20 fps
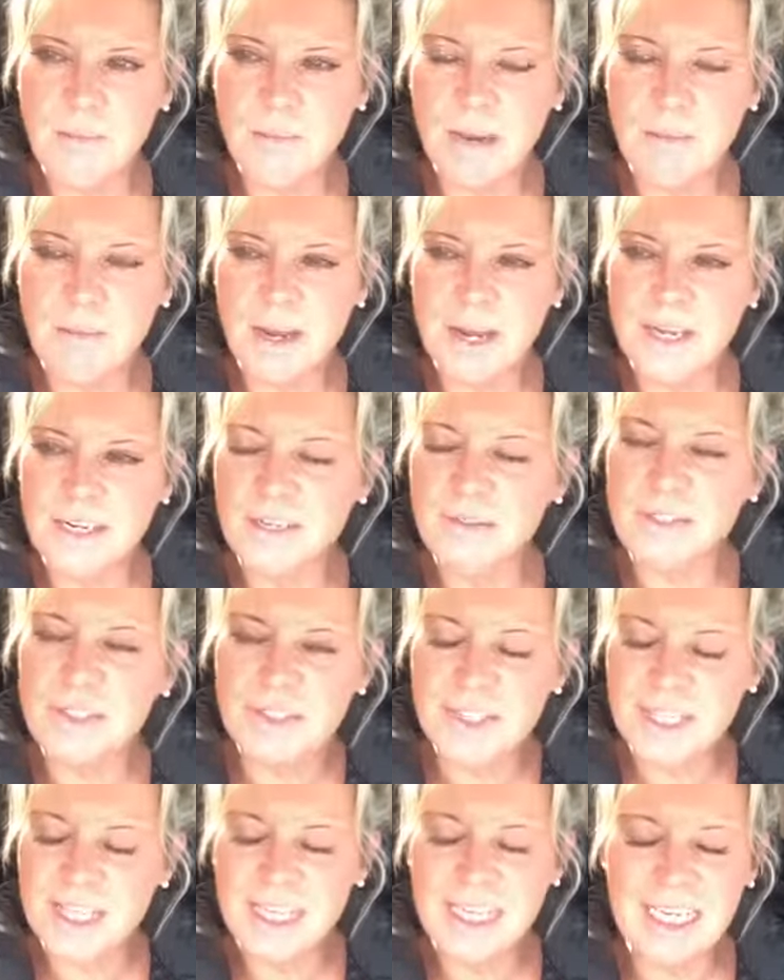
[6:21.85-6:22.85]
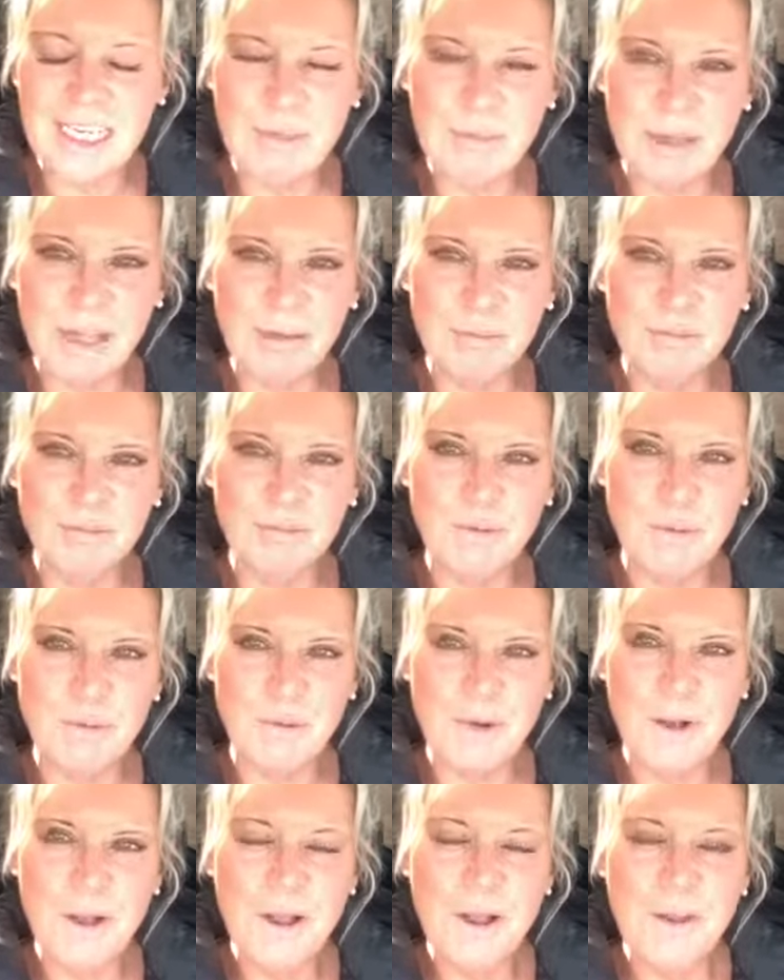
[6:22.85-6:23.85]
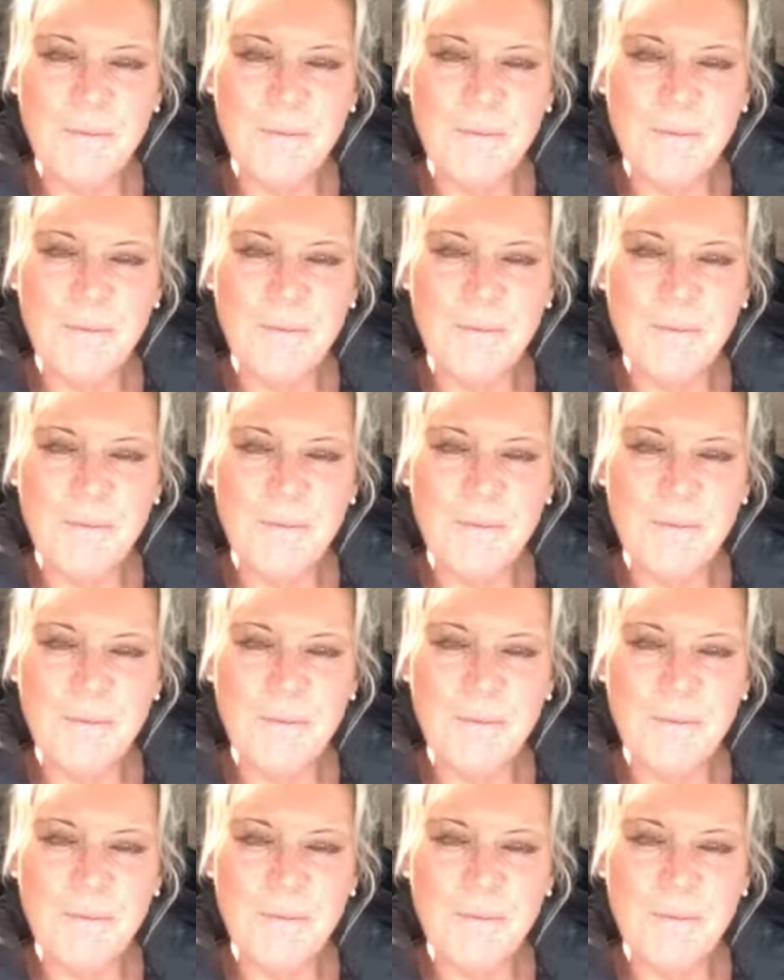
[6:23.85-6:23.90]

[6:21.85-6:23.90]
my mind. I was just thinking about it before.